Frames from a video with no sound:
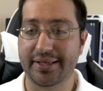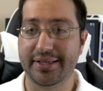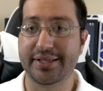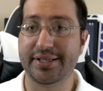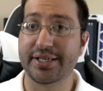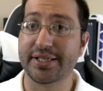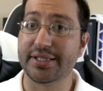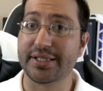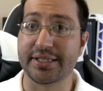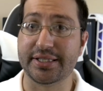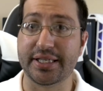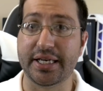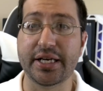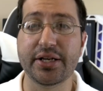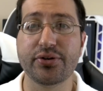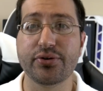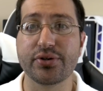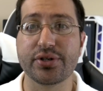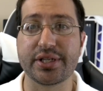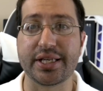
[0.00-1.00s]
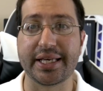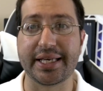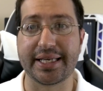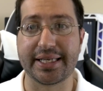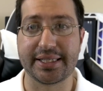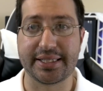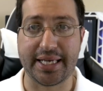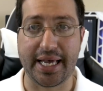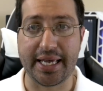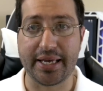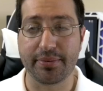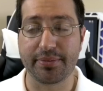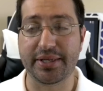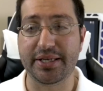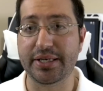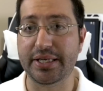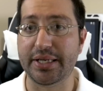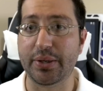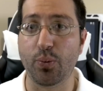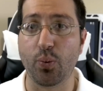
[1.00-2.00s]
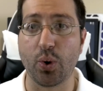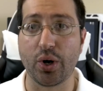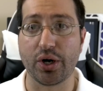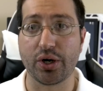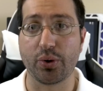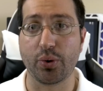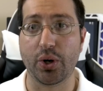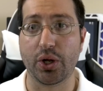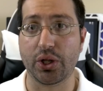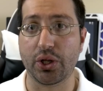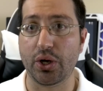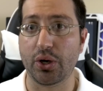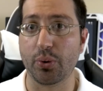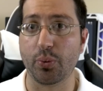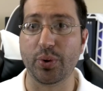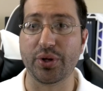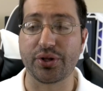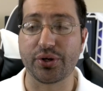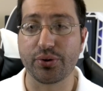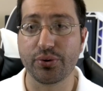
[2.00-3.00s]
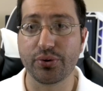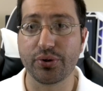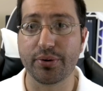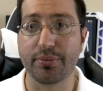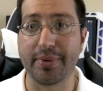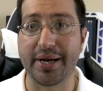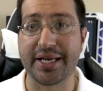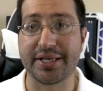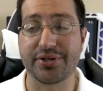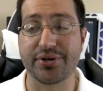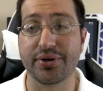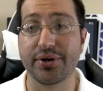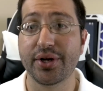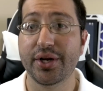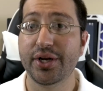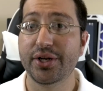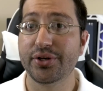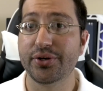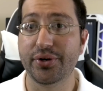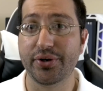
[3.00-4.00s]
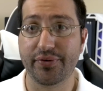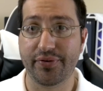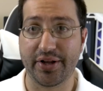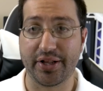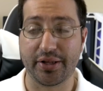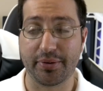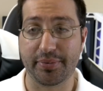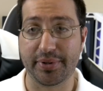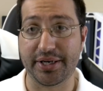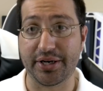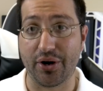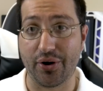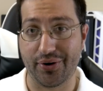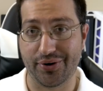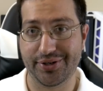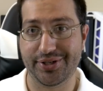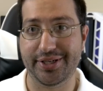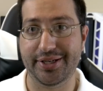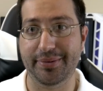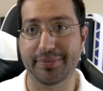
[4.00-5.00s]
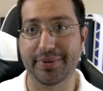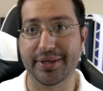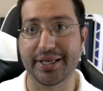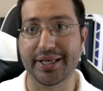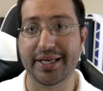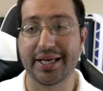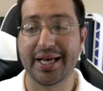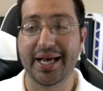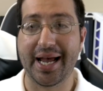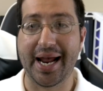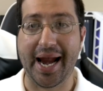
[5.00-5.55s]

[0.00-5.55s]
just as interesting is amd did work along with cooler master to develop an rgb